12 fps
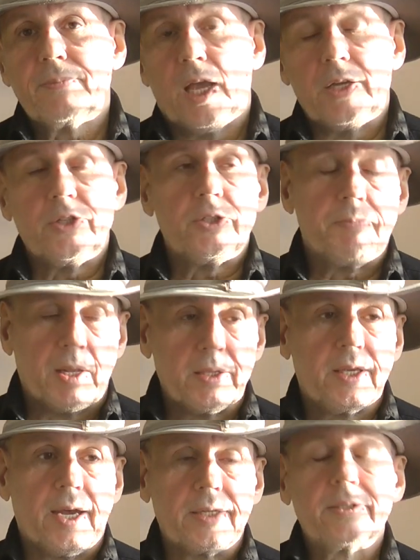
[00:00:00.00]
And she spelled
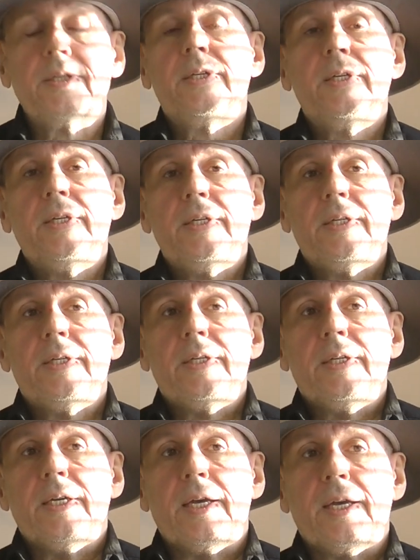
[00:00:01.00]
cat,
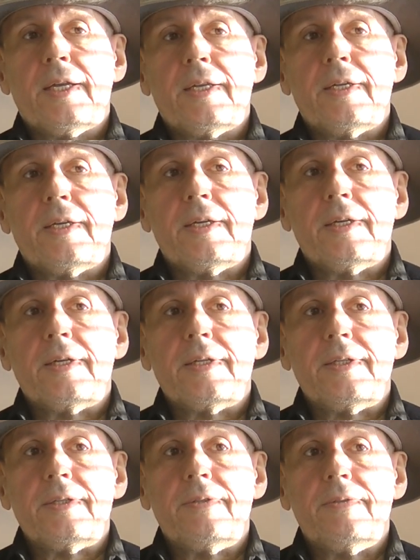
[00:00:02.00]
and I
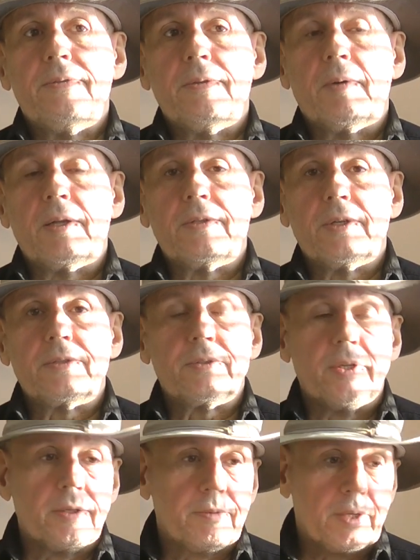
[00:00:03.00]
did some other tests,
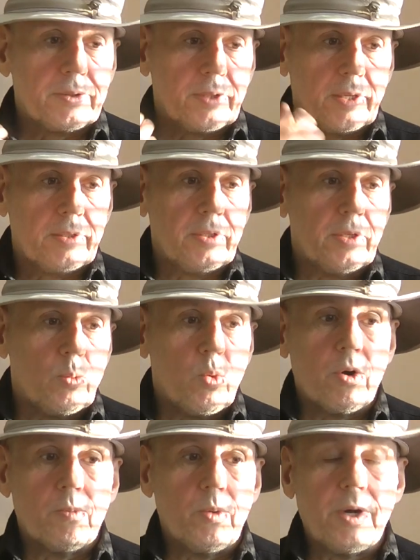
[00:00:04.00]
and I said,
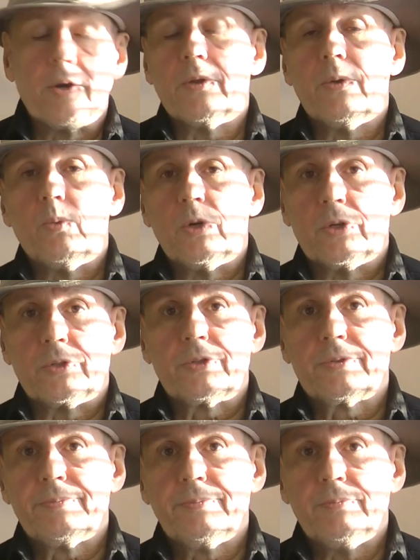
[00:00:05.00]
where are the
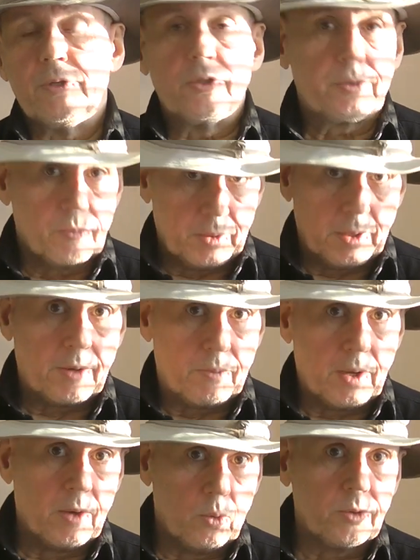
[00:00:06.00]
words? Because when
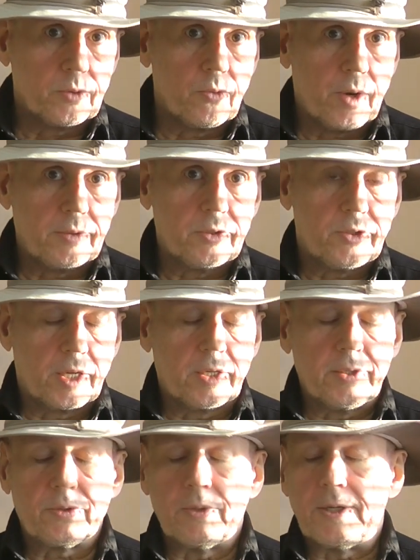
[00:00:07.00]
I also run the
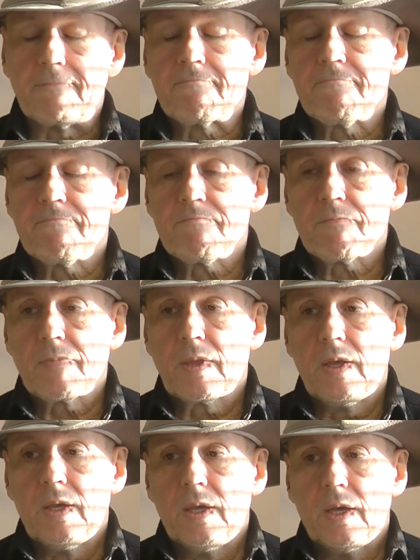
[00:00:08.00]
checklist, right?
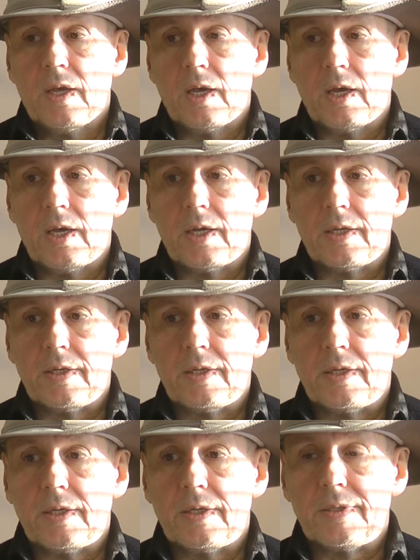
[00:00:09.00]

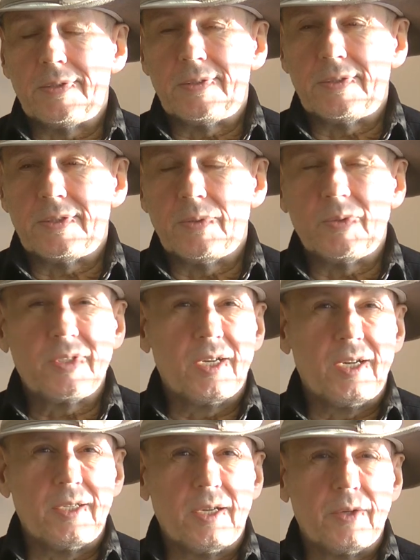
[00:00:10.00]
And she was,
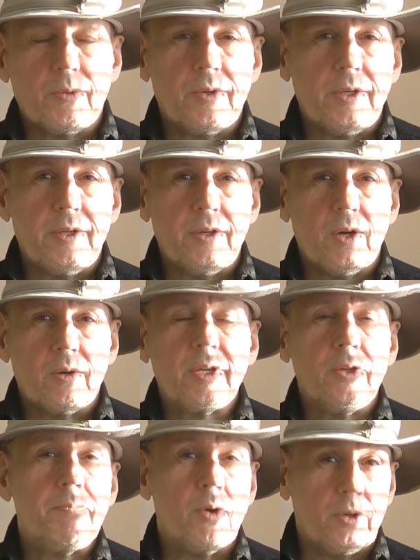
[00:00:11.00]
I don't really know,
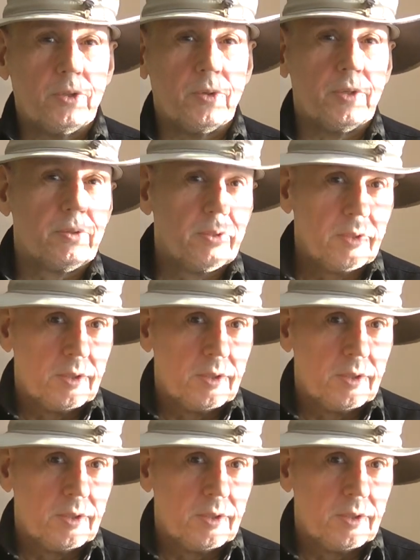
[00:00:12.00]
can you point to it?